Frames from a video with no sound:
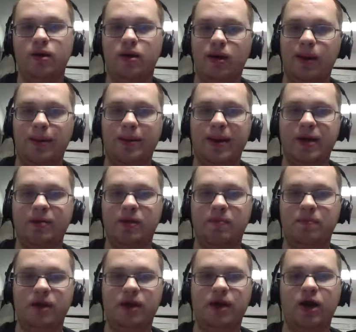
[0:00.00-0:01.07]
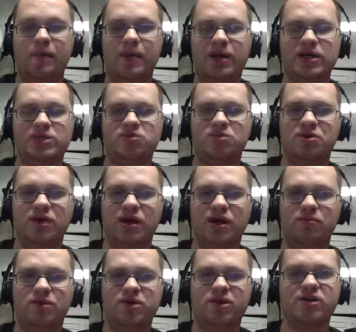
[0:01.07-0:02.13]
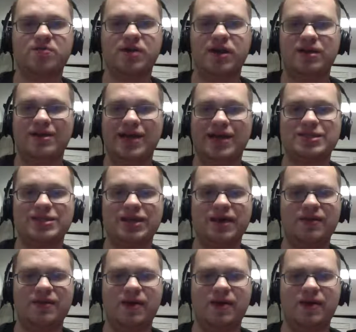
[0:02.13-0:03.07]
and that could be a big help because really, we talked about it last night,